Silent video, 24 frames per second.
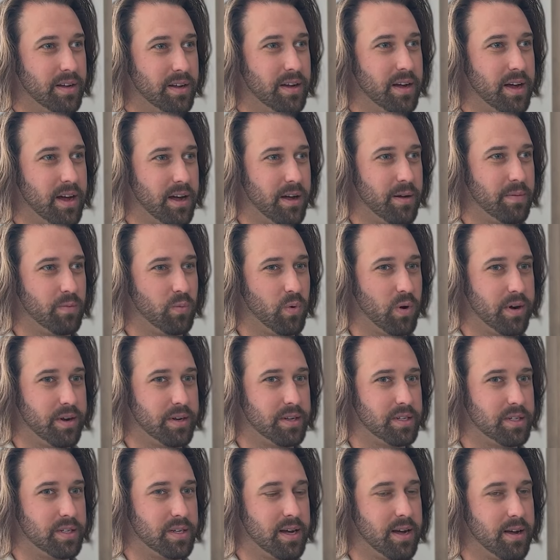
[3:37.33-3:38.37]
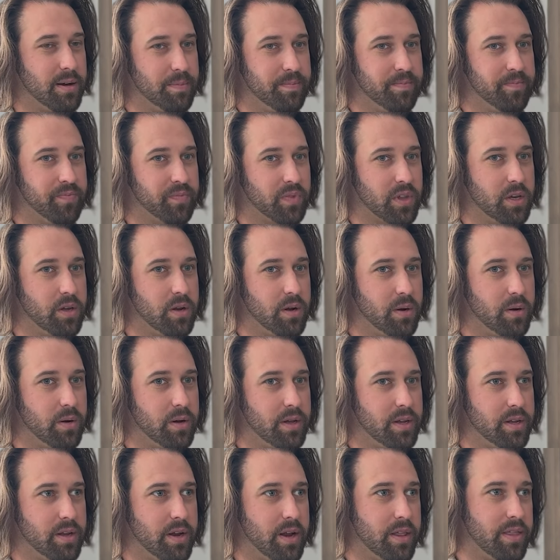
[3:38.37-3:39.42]
Um, where it's um, you know,
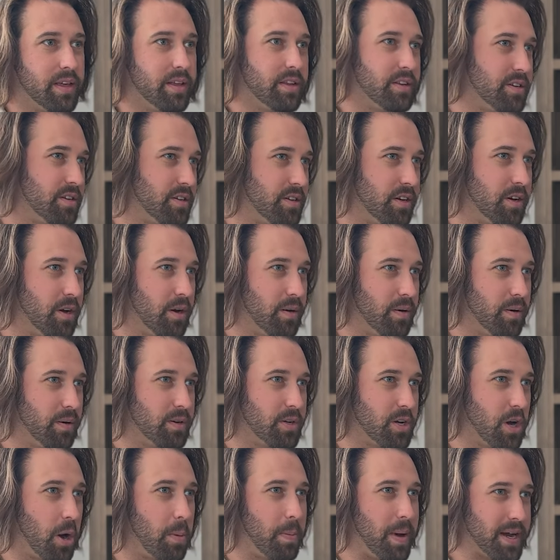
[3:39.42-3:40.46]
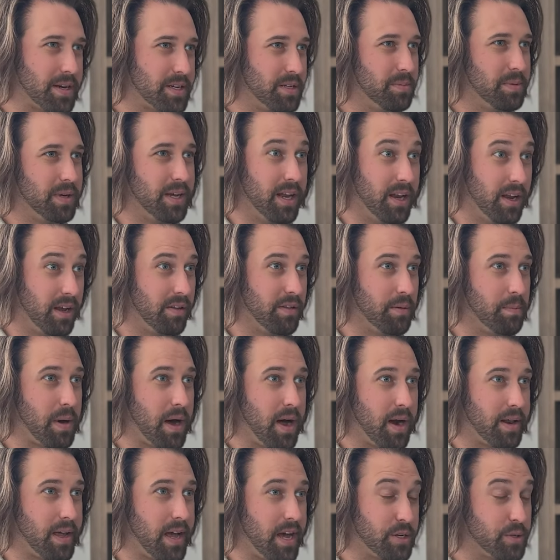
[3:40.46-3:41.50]
and I think this to go to call back to the beginning of the
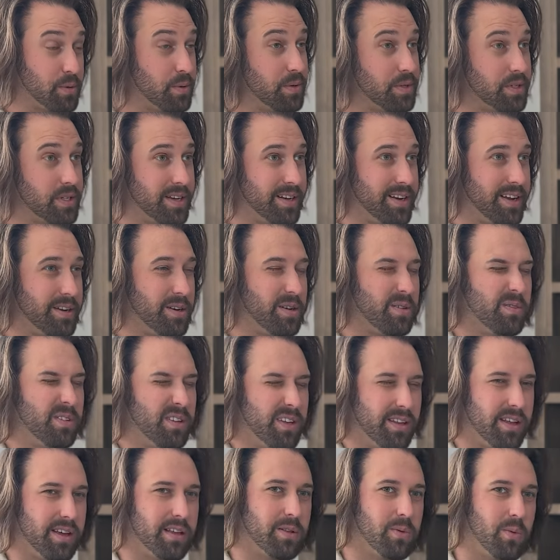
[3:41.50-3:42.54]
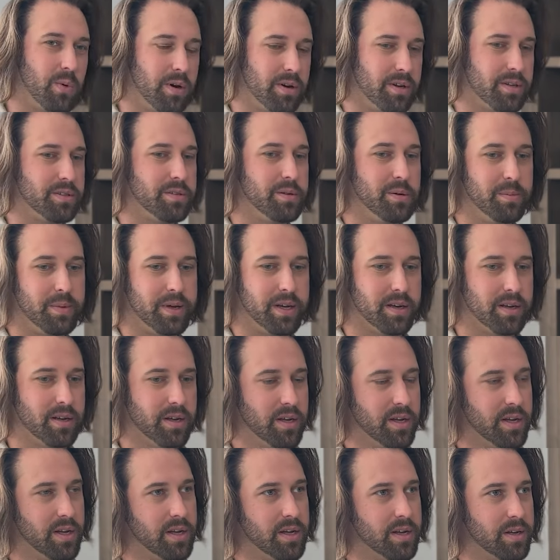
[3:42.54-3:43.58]
podcast when you said I don't really like the word assuming.
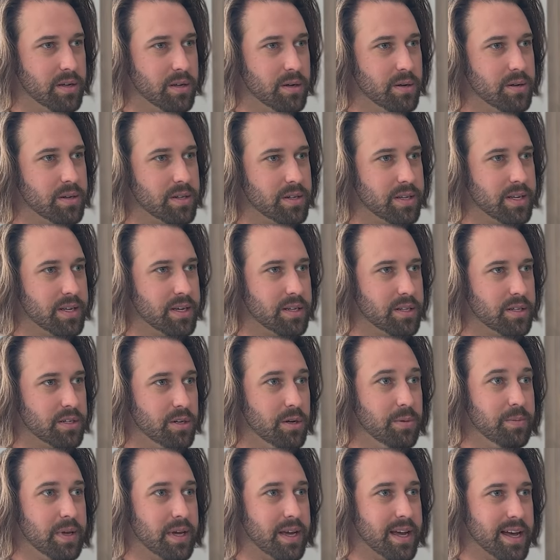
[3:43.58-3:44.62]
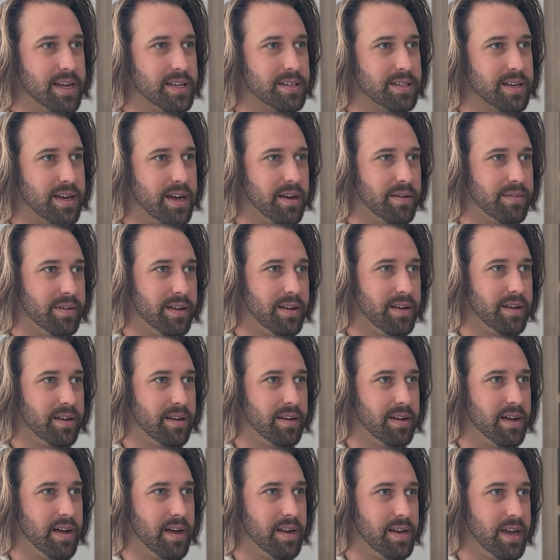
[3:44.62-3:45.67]
Usually, assuming has kind of a
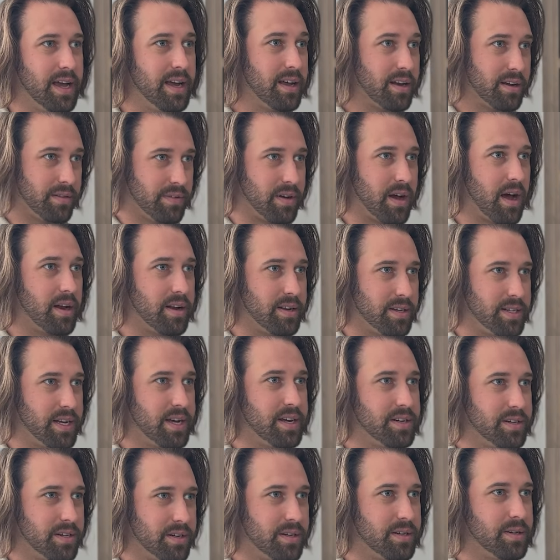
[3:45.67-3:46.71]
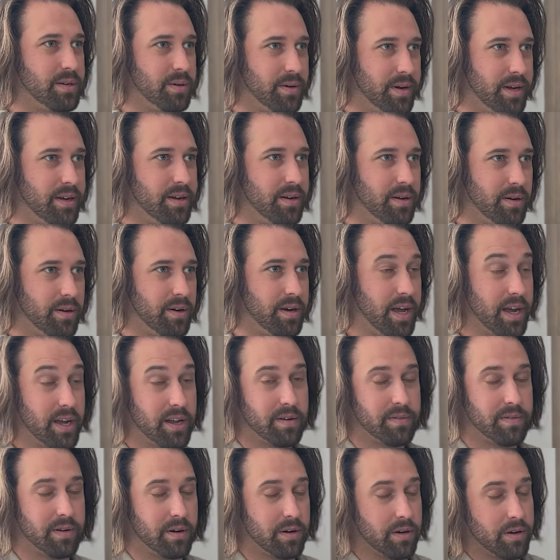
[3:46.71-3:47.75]
a negative connotation to it or a
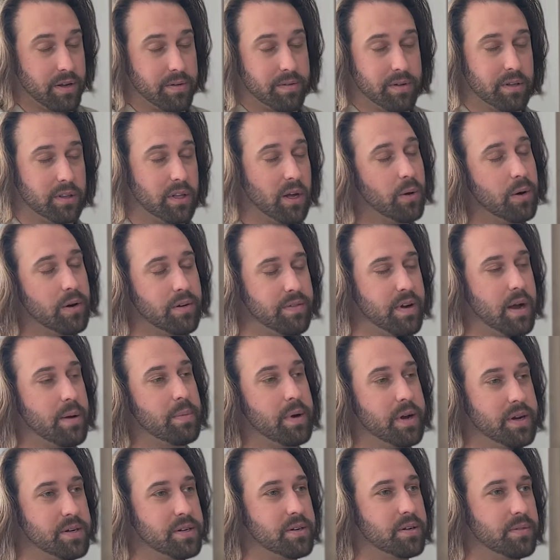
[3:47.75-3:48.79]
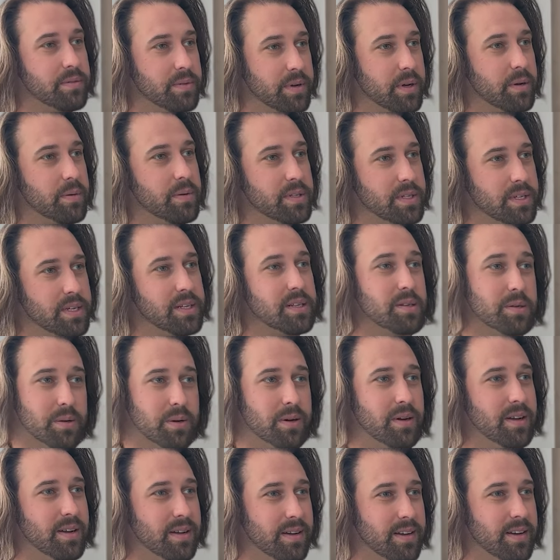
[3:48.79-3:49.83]
negative or even lower vibrational frequency to it